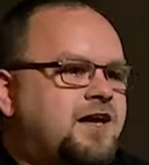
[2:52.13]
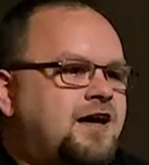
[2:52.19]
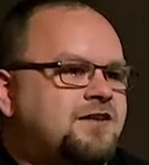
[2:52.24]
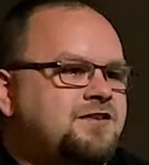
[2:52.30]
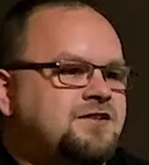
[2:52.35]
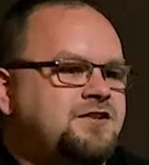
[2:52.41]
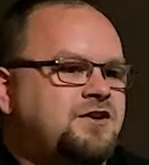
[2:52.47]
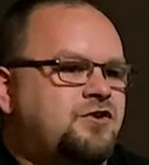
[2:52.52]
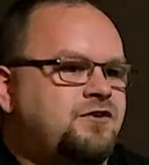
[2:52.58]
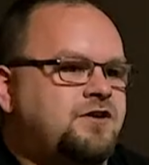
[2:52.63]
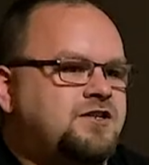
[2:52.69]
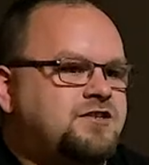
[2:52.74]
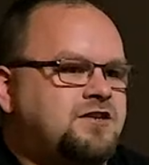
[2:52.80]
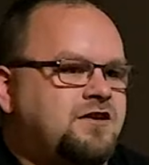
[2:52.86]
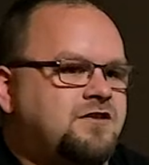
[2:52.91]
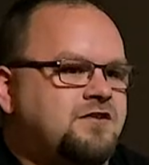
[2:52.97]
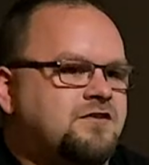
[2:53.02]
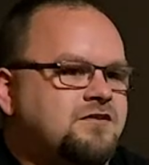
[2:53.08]
got to know each
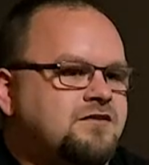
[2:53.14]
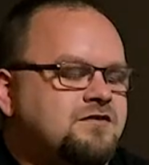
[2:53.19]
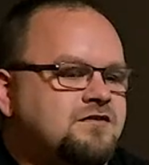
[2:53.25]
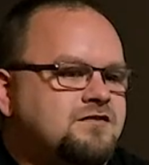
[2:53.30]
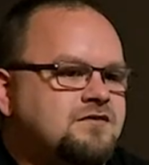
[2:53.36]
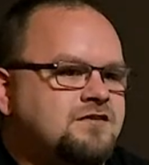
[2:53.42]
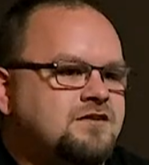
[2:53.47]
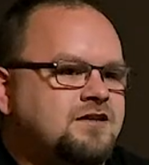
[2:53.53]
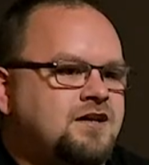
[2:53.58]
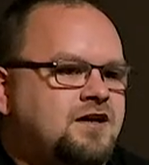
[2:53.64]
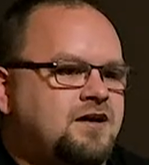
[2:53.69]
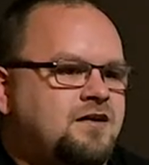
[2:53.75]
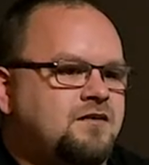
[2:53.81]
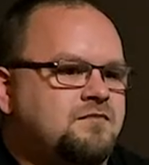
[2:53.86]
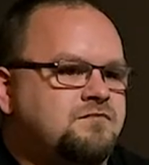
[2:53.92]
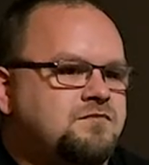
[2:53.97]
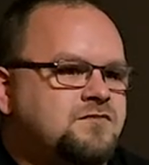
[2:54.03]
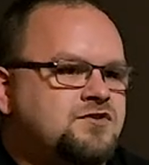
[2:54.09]
other,
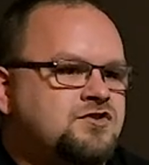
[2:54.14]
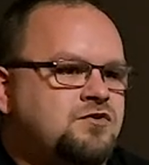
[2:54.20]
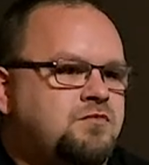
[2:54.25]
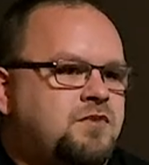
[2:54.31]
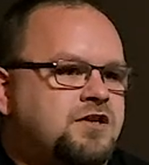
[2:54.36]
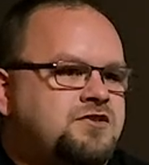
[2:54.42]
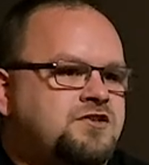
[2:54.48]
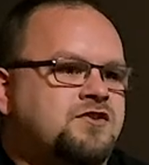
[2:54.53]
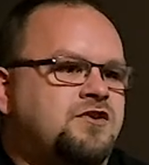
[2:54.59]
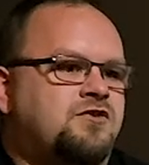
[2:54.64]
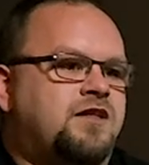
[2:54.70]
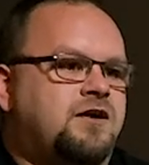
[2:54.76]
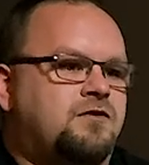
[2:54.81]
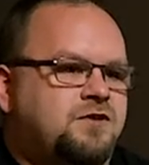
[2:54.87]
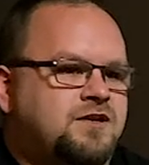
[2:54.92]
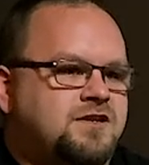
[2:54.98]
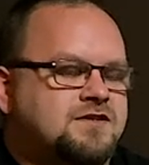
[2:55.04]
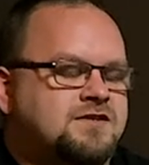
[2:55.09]
so much so that
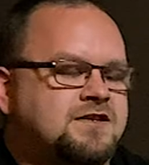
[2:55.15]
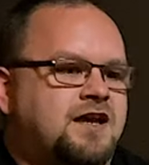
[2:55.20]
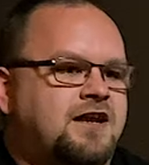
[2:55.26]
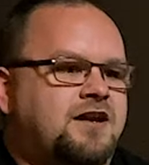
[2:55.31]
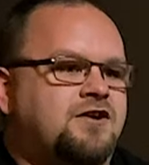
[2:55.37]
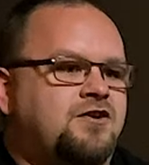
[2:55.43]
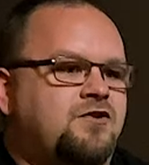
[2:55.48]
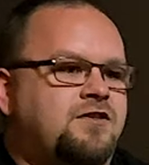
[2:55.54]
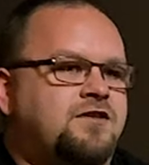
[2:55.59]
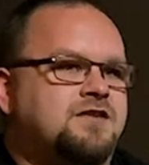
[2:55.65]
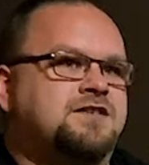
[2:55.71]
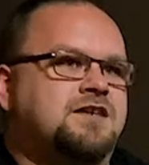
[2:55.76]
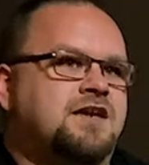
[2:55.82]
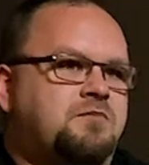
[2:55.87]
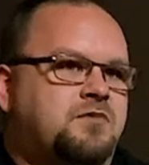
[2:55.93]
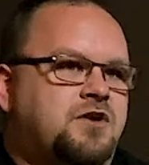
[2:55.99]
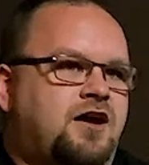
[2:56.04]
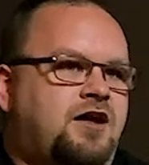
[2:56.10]
we decided to go to the
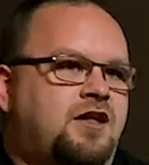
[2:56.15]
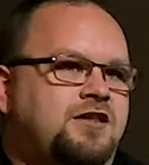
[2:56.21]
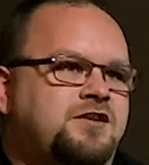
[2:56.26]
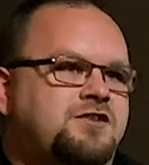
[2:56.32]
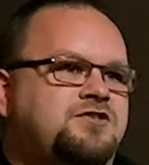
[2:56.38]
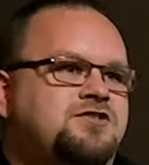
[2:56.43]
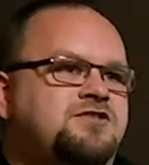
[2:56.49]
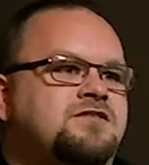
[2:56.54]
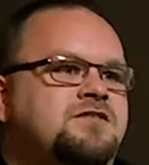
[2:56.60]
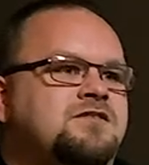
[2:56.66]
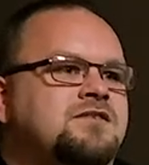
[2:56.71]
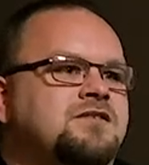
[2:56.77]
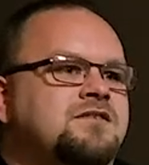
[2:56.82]
same college.